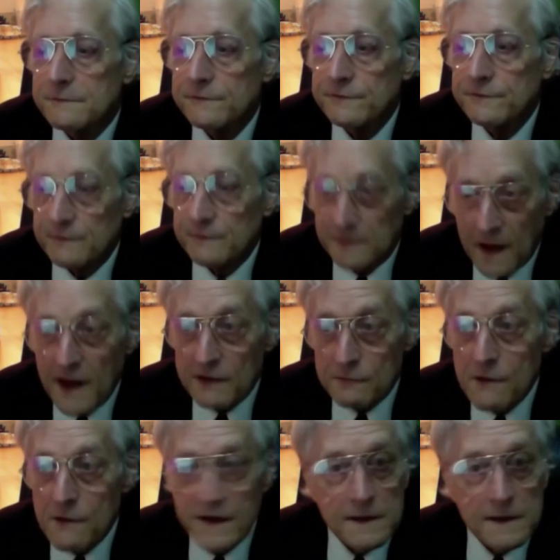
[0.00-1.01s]

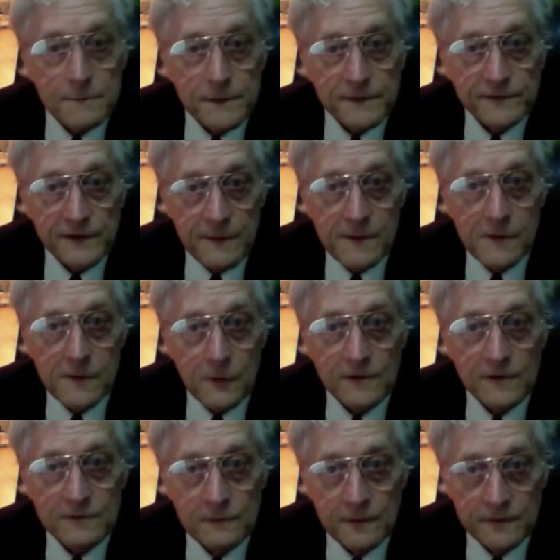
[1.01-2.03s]
ironic but
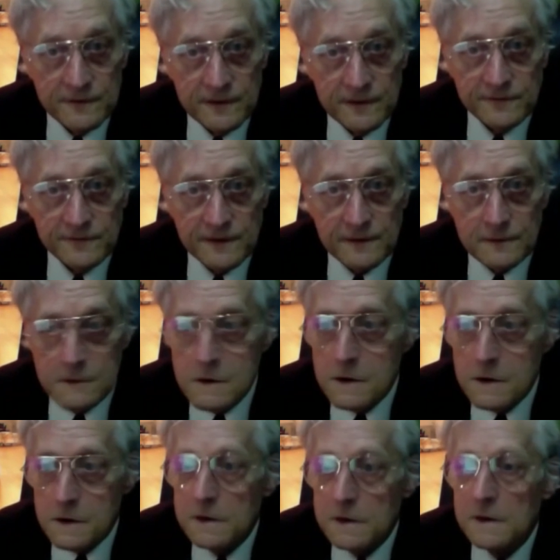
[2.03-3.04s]
semi-autistic
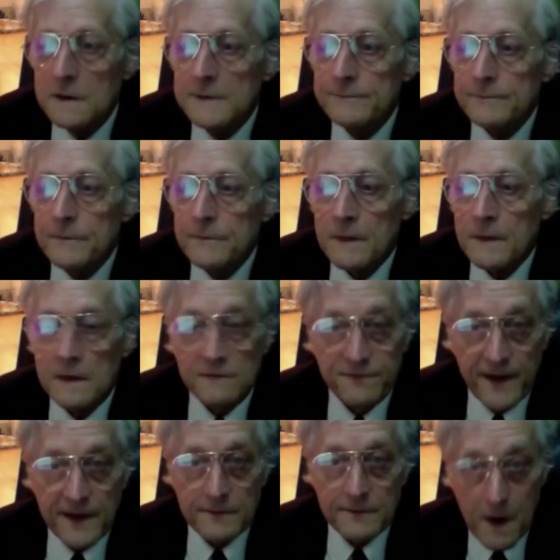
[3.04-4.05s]
nerd. In
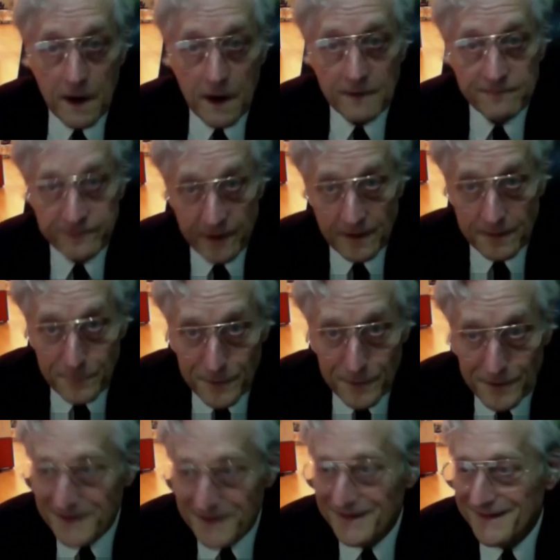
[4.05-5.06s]
fact, Mark
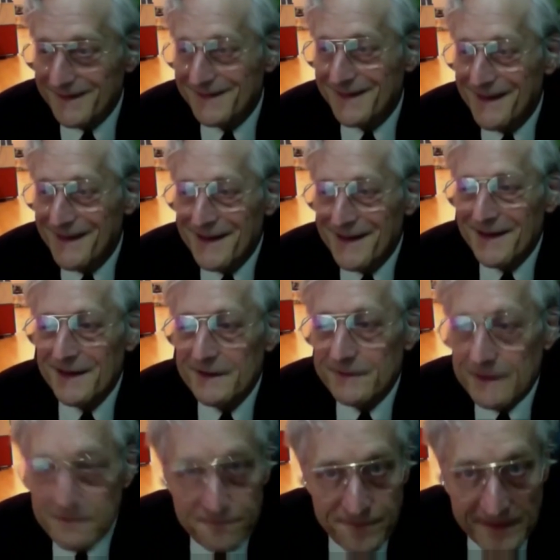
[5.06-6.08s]
Zuckerberg is a
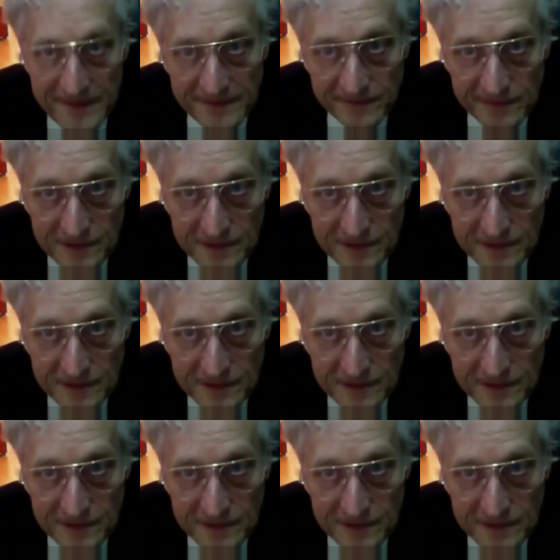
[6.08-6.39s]
fencing